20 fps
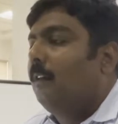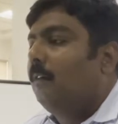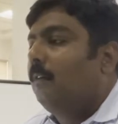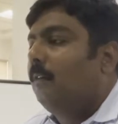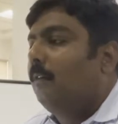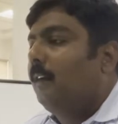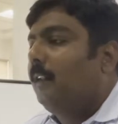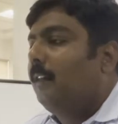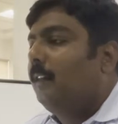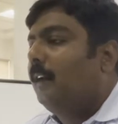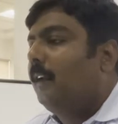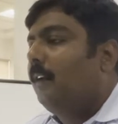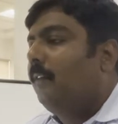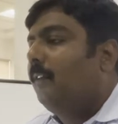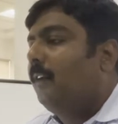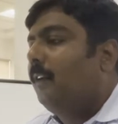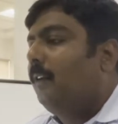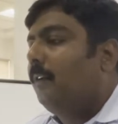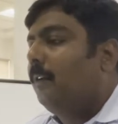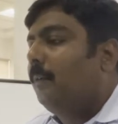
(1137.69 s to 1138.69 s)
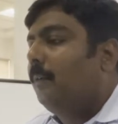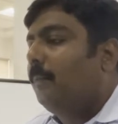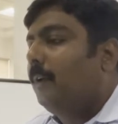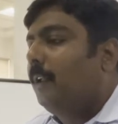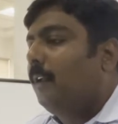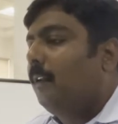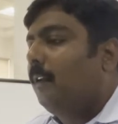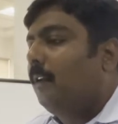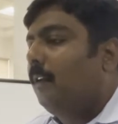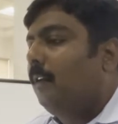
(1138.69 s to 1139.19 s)
So in that way you can play
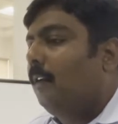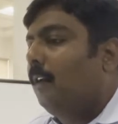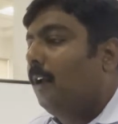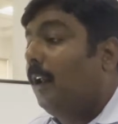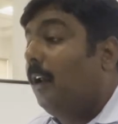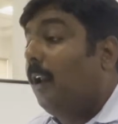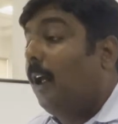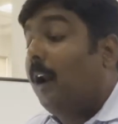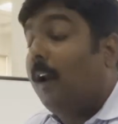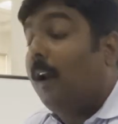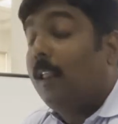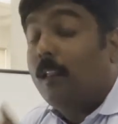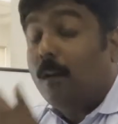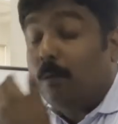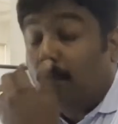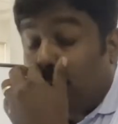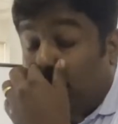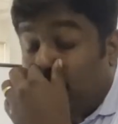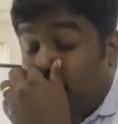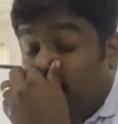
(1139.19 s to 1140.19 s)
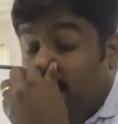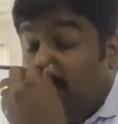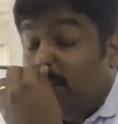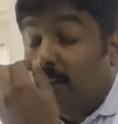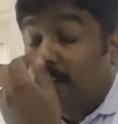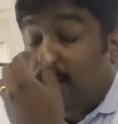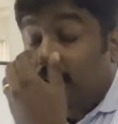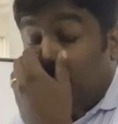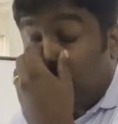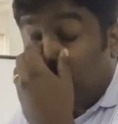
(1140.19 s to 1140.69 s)
around. And one more
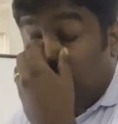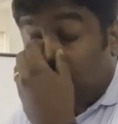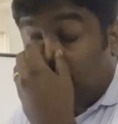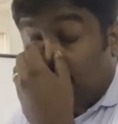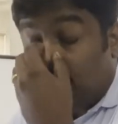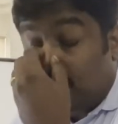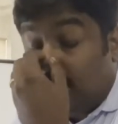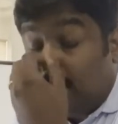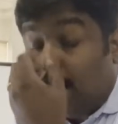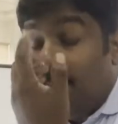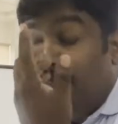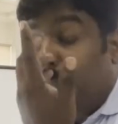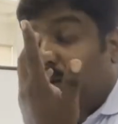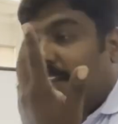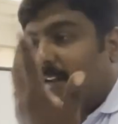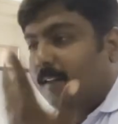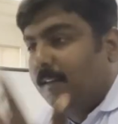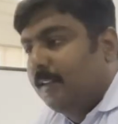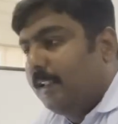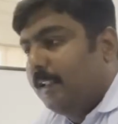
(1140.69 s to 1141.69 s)
thing is companies,